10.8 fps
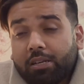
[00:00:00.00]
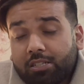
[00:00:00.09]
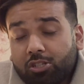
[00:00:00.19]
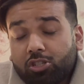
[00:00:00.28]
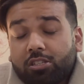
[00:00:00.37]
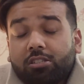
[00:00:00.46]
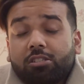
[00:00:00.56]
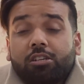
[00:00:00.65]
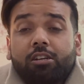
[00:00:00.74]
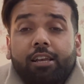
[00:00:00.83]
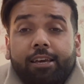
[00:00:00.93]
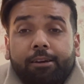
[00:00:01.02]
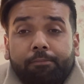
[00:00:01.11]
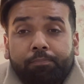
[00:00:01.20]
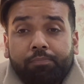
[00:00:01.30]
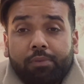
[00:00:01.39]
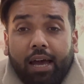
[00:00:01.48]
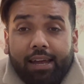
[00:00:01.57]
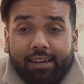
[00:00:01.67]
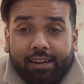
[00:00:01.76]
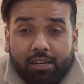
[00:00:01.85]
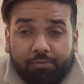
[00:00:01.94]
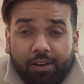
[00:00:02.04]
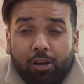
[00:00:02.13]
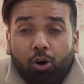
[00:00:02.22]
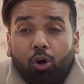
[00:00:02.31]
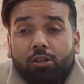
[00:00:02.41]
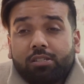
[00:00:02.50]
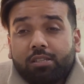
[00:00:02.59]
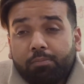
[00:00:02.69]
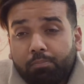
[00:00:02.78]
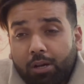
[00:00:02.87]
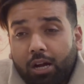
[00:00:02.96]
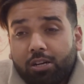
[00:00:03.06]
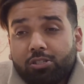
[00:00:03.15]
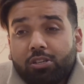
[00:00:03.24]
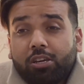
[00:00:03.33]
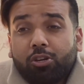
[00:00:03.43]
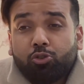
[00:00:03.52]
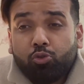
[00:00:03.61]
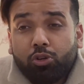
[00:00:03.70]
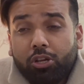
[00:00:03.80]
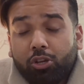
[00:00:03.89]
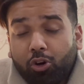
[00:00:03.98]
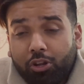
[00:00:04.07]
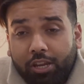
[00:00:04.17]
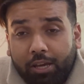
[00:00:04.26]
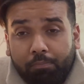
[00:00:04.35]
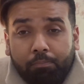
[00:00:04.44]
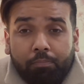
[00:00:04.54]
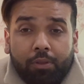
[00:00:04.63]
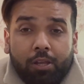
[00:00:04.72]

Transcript: messages instantly, identify all SIM cards issued in your name,